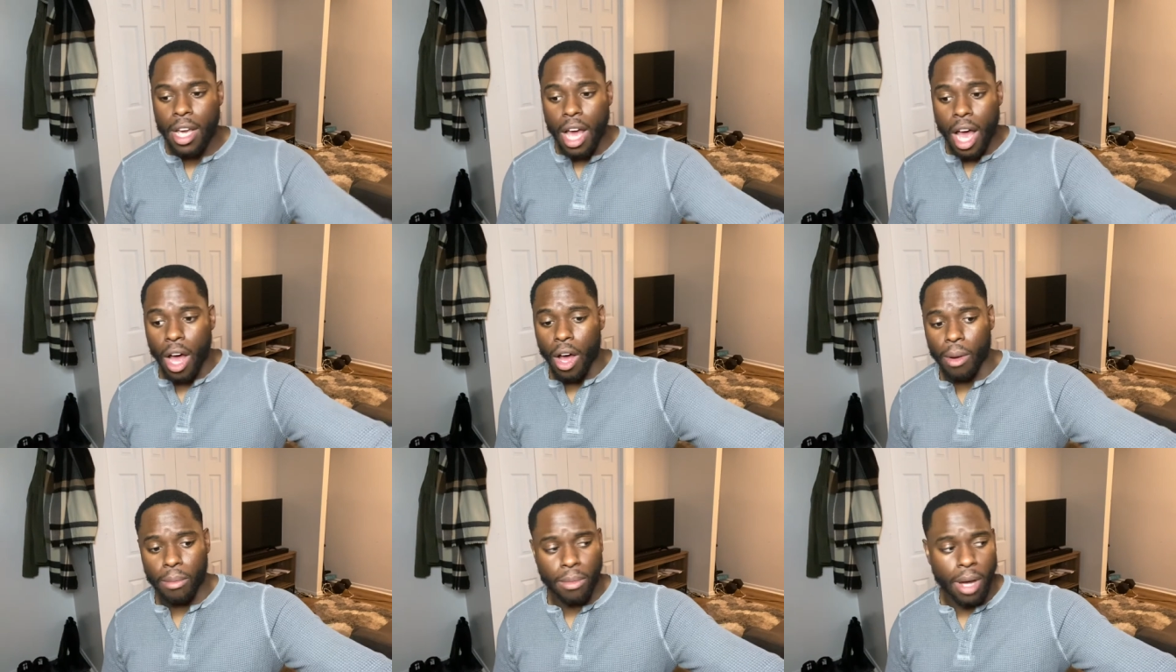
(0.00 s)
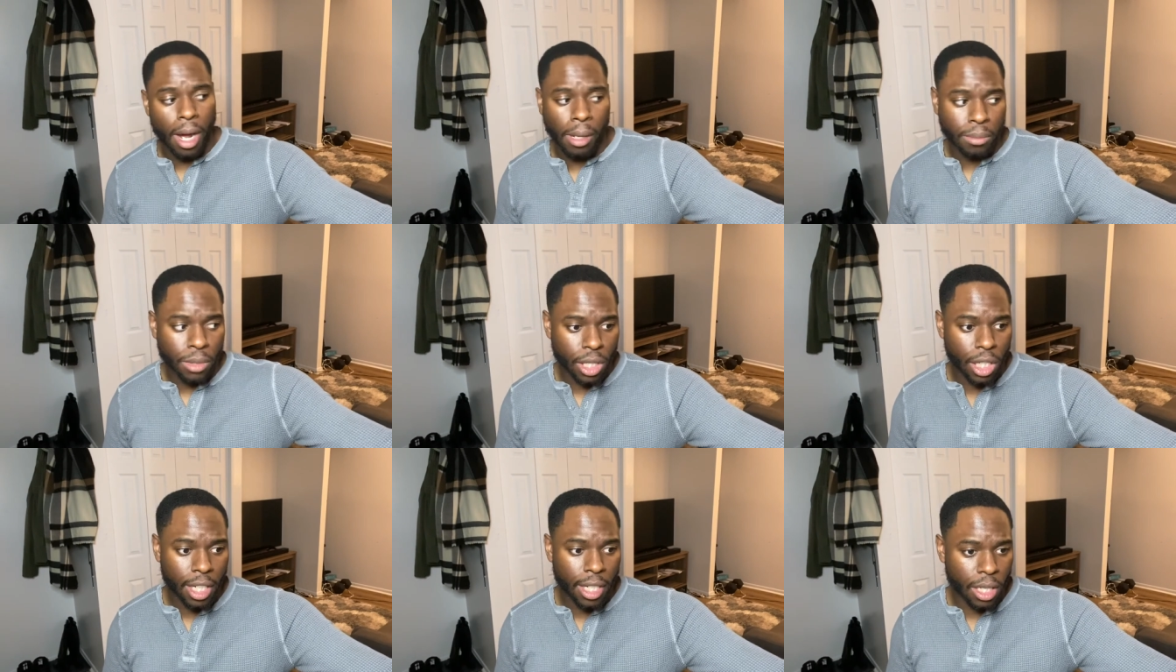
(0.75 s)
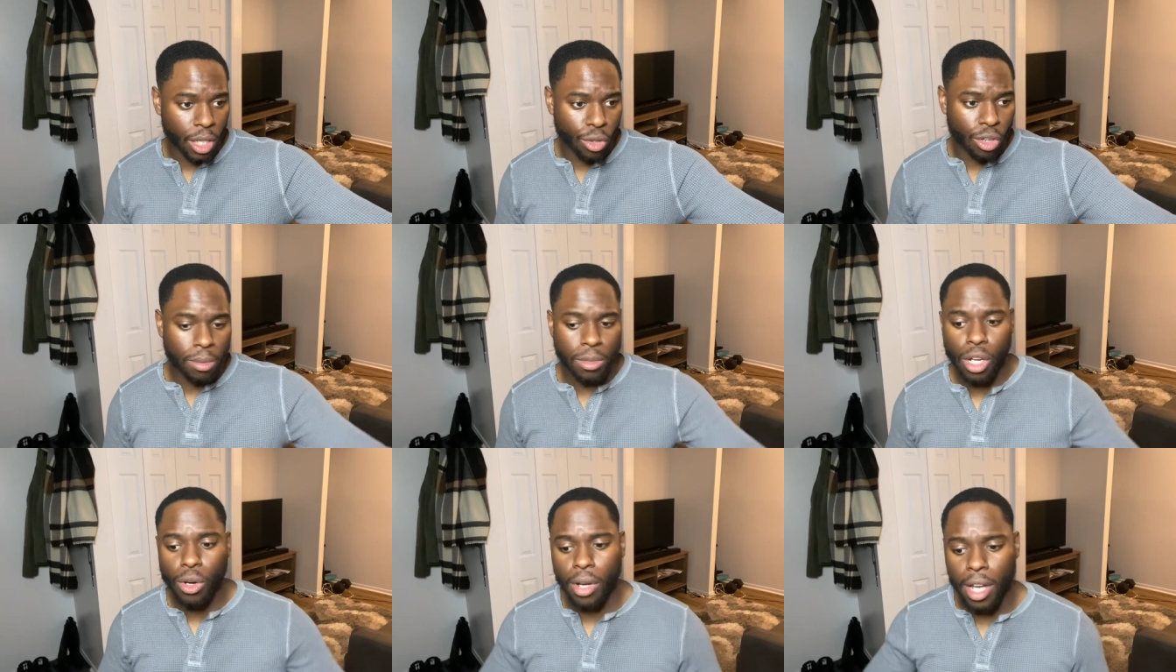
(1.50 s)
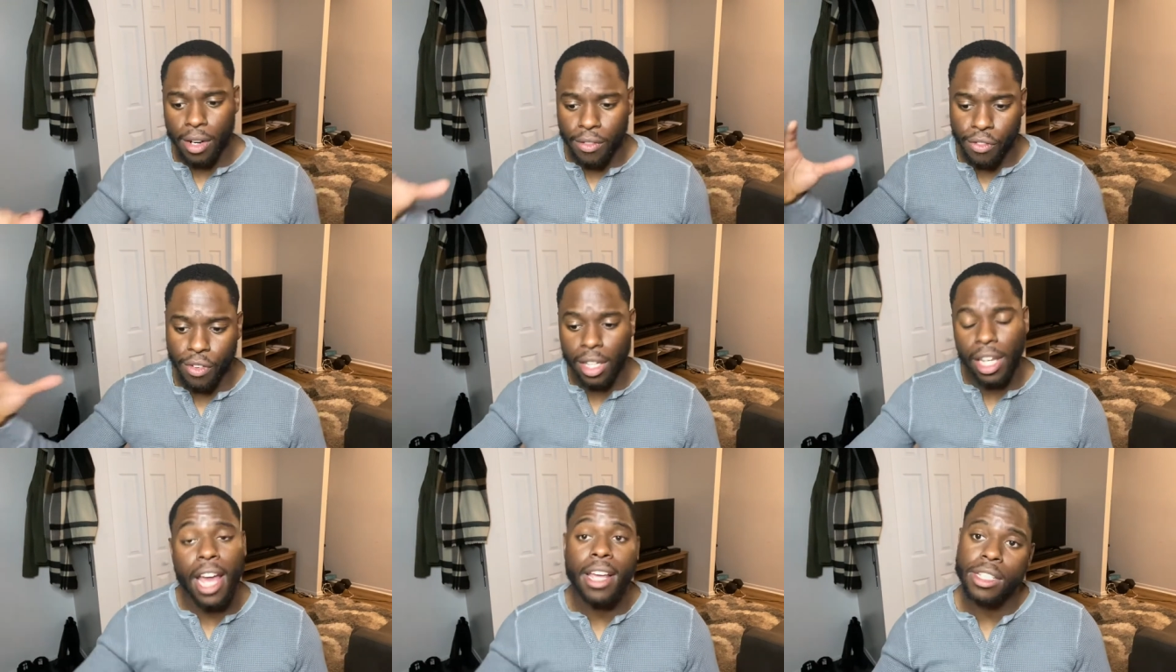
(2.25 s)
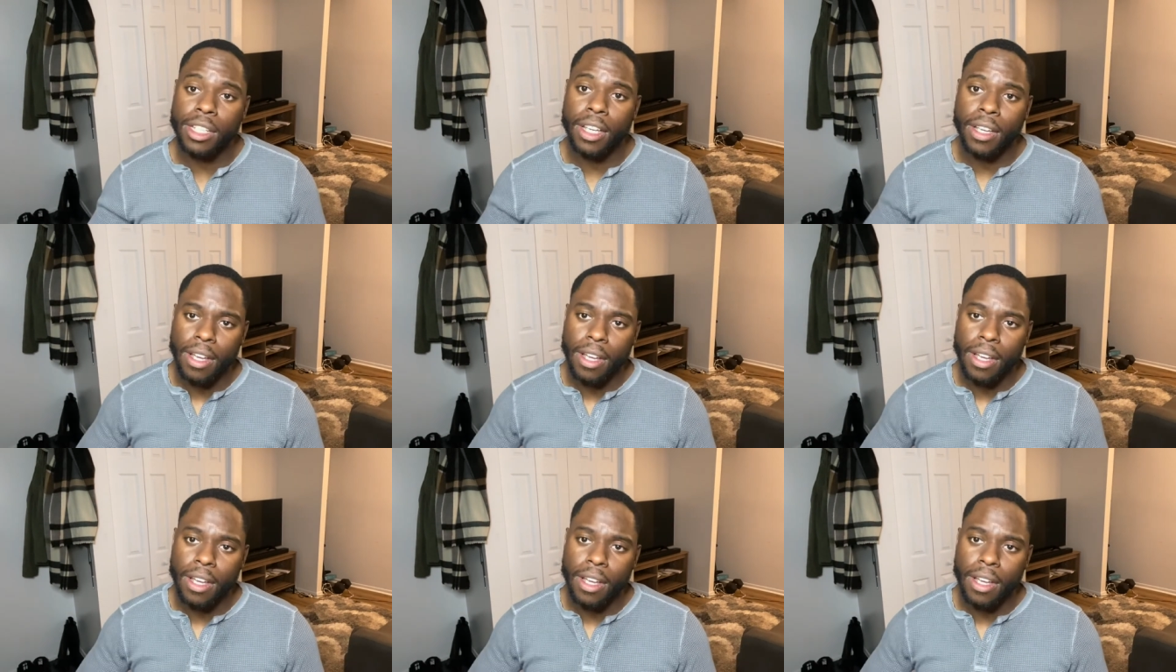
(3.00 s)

Um, I'm looking at the crypto and freelancing.